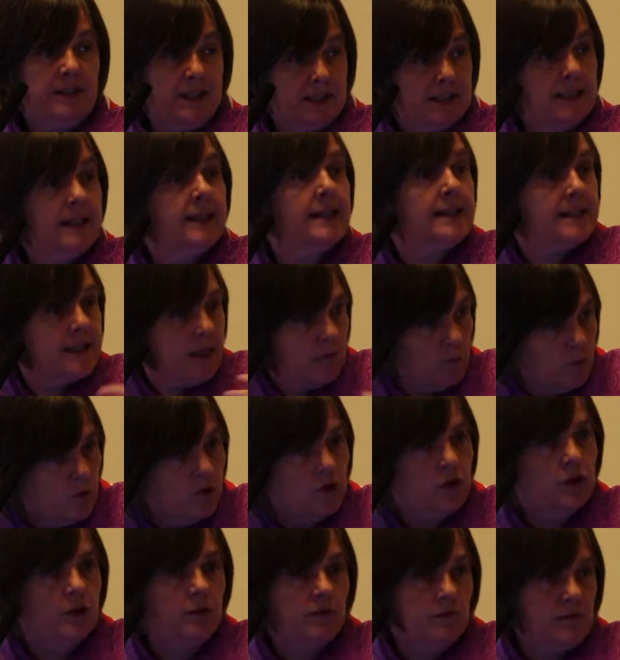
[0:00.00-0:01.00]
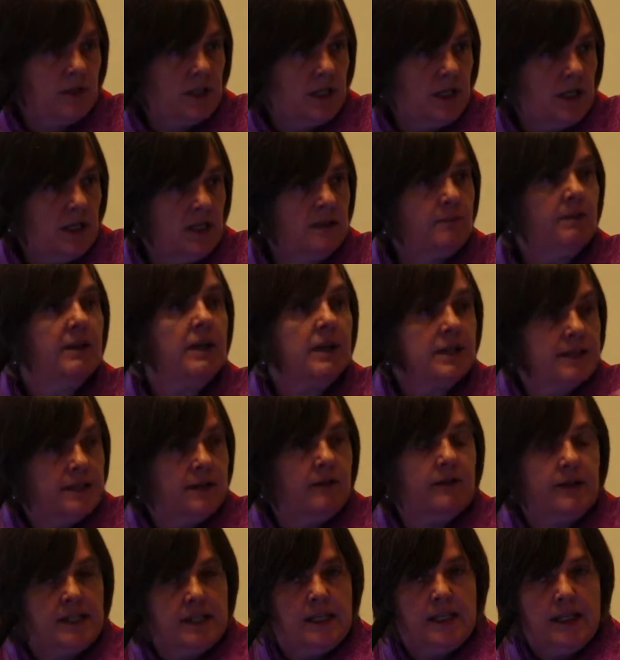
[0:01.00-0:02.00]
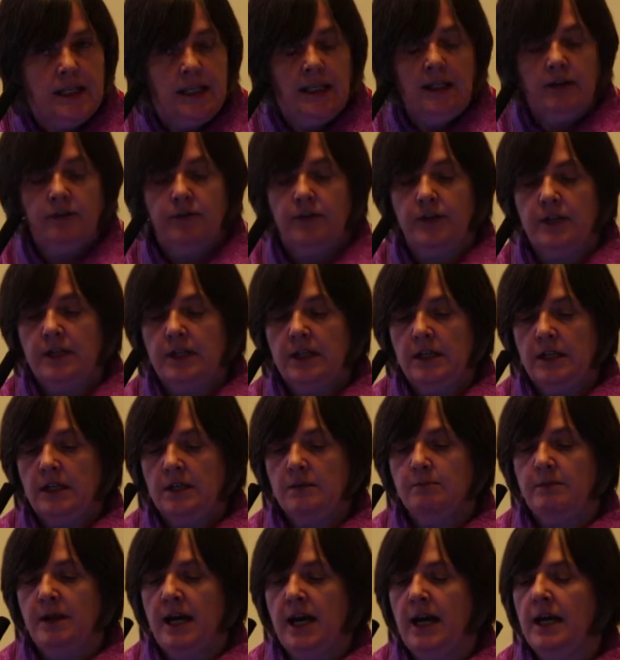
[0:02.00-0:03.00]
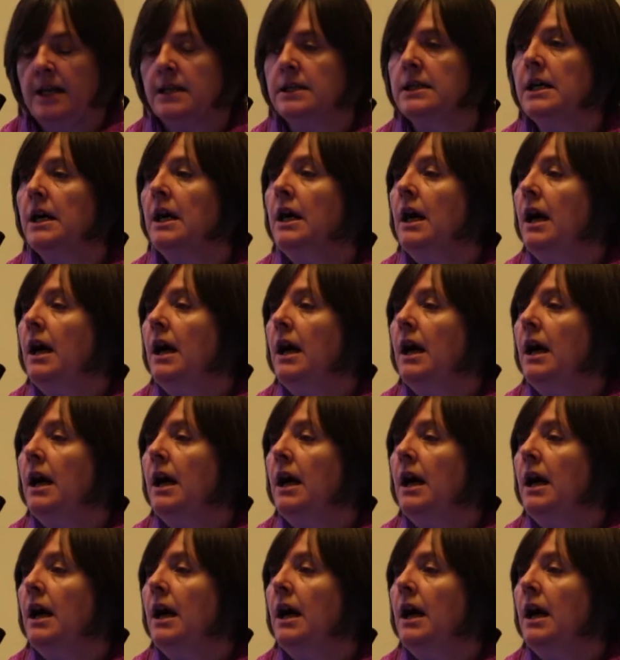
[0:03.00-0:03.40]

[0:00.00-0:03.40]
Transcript: They tell us they would use these because there is a need for it and a demand,